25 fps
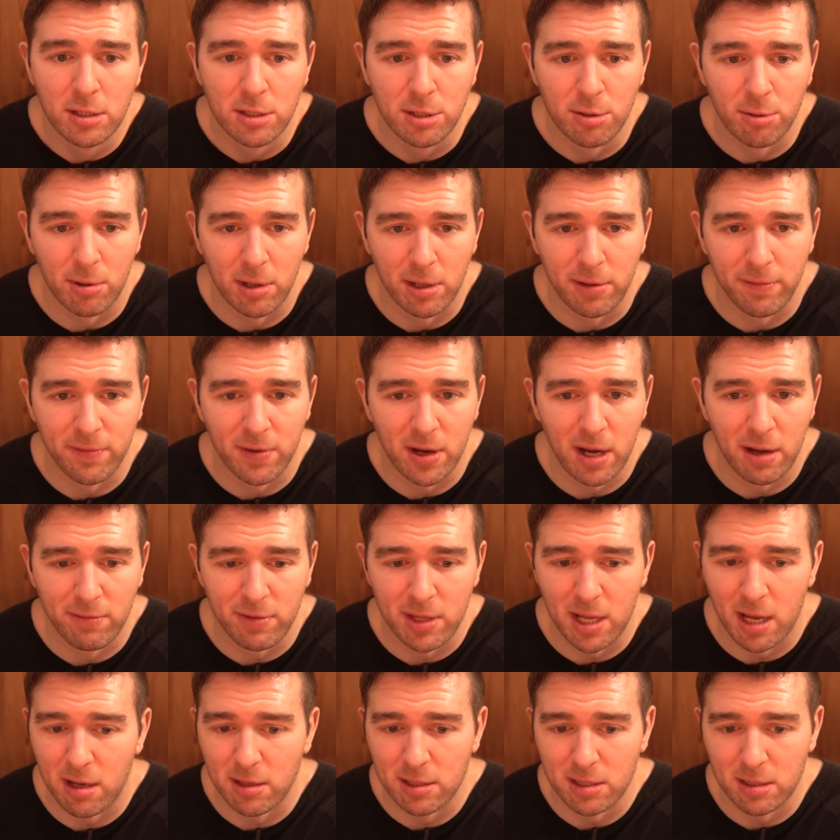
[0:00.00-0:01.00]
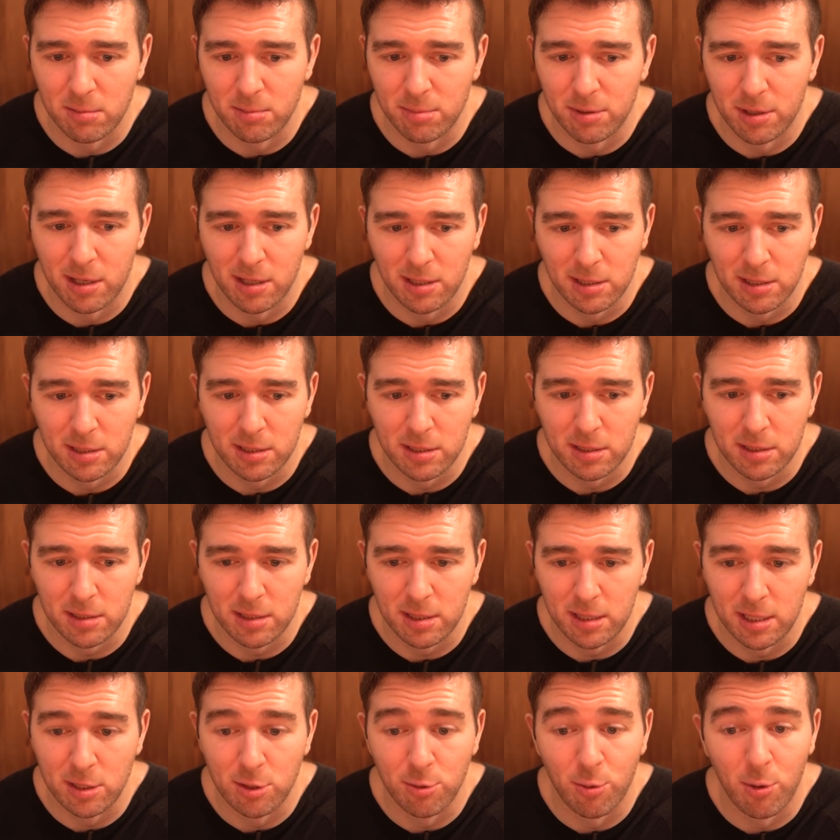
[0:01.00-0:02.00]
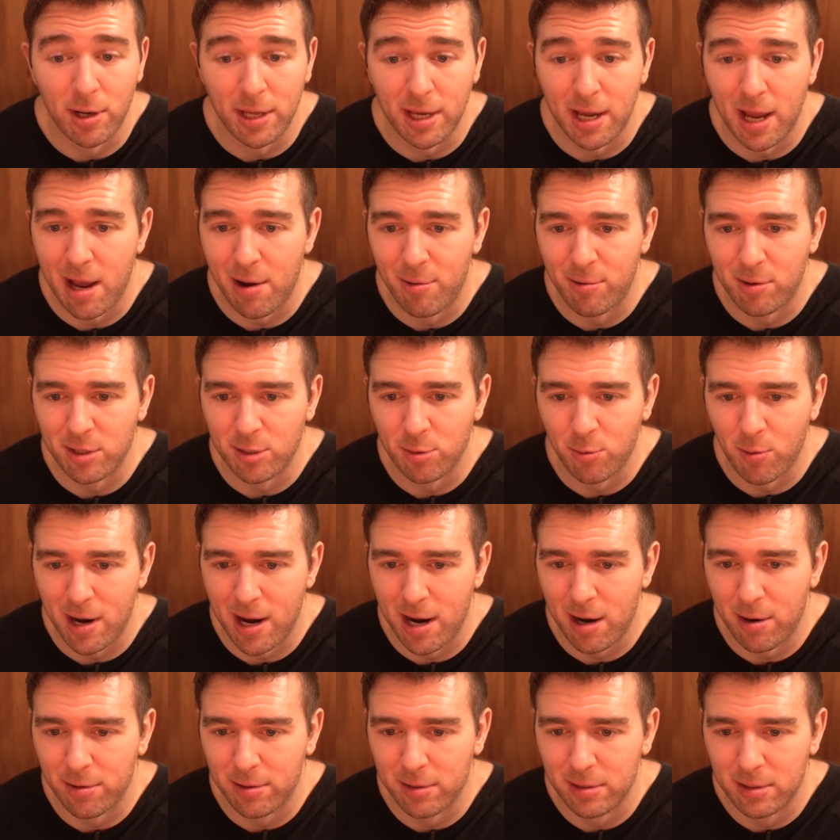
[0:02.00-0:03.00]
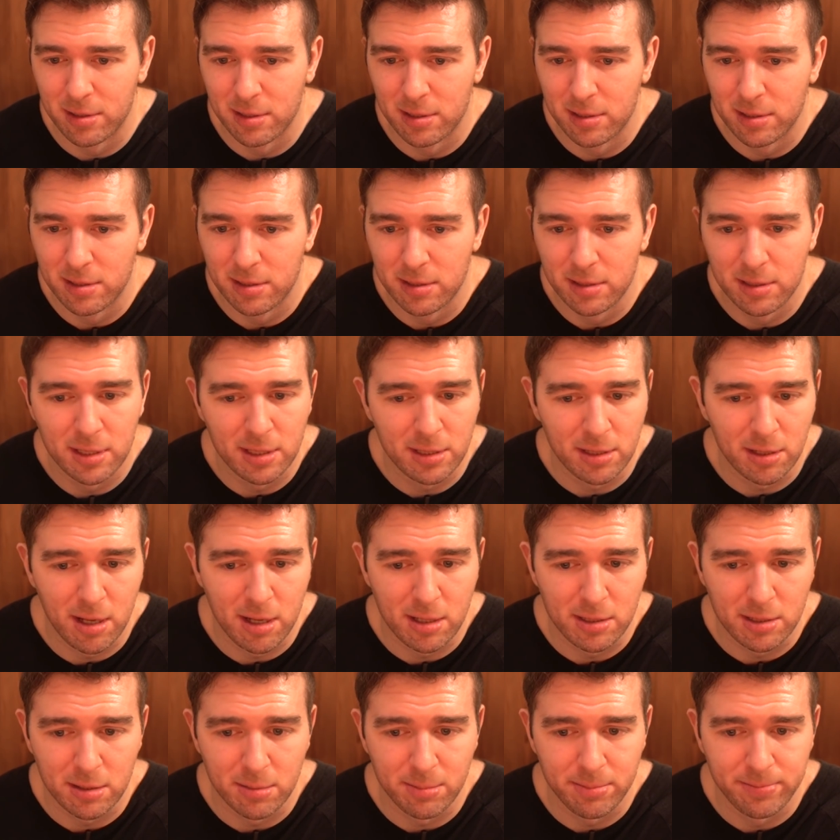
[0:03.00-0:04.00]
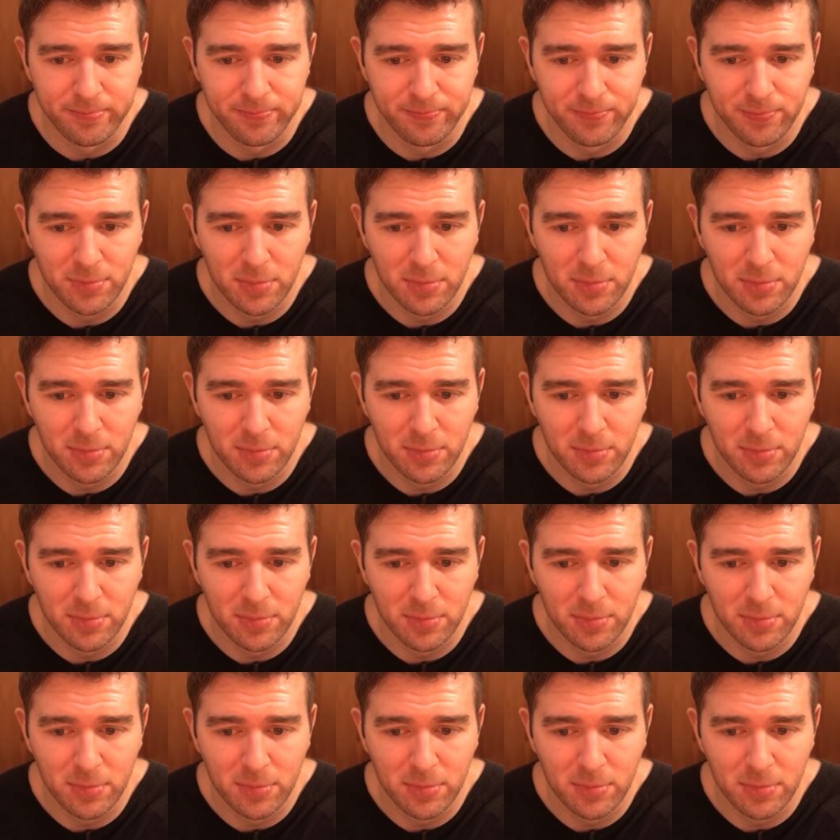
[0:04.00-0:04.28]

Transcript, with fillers: 25,000 bucks in 20 hours. Wow. That's awesome.